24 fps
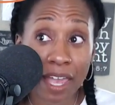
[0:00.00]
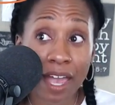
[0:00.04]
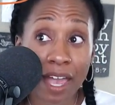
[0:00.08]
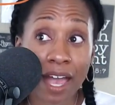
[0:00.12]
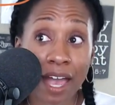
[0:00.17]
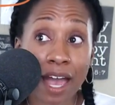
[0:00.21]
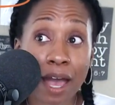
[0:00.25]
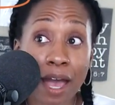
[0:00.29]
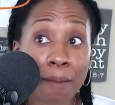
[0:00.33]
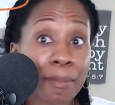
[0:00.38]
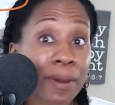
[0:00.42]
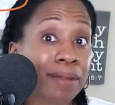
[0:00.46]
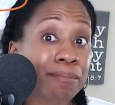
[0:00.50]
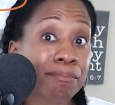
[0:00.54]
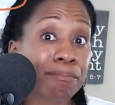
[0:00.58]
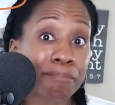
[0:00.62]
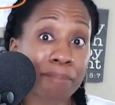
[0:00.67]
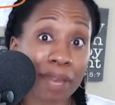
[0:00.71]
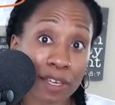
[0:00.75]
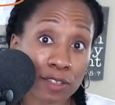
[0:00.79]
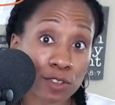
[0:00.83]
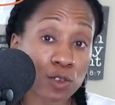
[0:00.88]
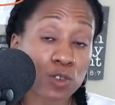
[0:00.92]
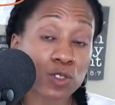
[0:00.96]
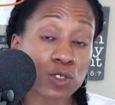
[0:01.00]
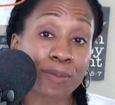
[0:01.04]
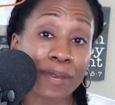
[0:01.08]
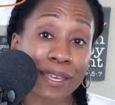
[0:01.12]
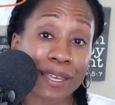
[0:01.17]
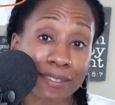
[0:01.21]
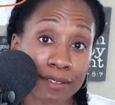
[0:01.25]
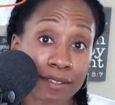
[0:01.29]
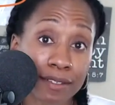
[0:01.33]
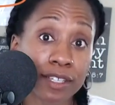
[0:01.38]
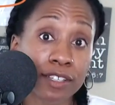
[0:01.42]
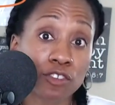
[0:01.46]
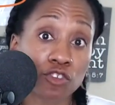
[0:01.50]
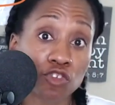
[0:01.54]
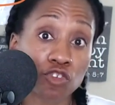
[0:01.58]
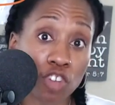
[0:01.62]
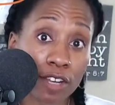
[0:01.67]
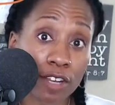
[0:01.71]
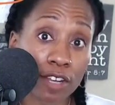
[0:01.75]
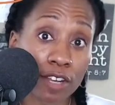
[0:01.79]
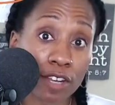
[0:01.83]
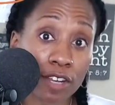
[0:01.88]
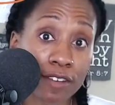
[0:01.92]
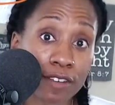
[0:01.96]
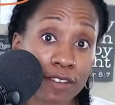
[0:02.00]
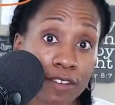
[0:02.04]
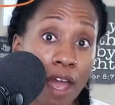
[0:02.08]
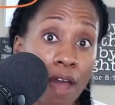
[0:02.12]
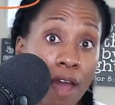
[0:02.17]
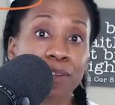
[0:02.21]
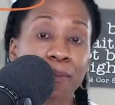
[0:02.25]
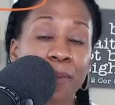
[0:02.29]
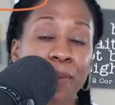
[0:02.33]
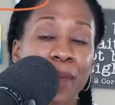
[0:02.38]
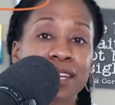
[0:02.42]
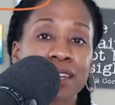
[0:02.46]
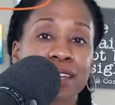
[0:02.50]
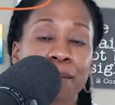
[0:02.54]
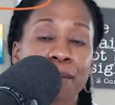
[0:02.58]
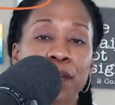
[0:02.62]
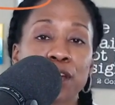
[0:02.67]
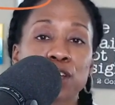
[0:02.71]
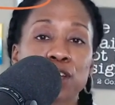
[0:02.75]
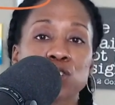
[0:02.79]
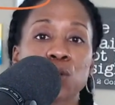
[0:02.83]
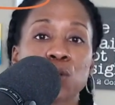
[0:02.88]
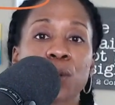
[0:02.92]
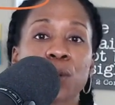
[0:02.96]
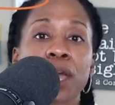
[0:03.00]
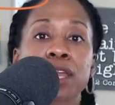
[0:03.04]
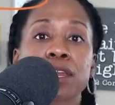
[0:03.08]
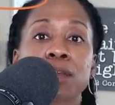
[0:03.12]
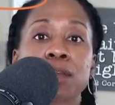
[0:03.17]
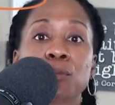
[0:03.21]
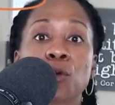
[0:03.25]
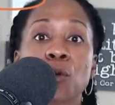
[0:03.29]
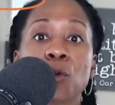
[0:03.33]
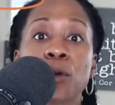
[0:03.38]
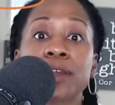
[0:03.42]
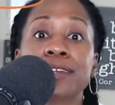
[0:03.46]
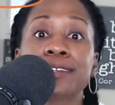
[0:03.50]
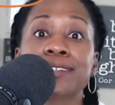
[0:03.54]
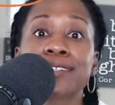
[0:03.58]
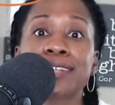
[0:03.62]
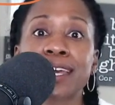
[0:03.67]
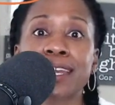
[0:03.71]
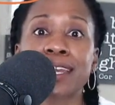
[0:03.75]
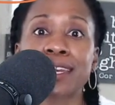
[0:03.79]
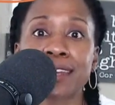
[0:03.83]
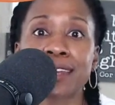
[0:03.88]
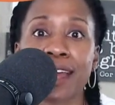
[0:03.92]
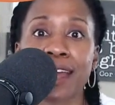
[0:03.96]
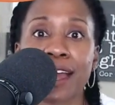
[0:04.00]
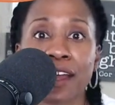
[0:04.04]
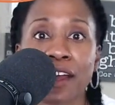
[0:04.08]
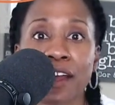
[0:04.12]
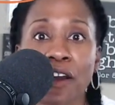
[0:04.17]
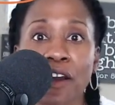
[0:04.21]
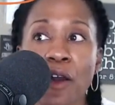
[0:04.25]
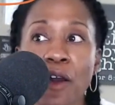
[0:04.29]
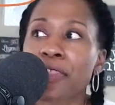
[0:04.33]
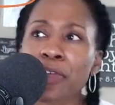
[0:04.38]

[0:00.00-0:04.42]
Um, but Mexico's basically shut down because of the pandemic. So we end up going to San Diego.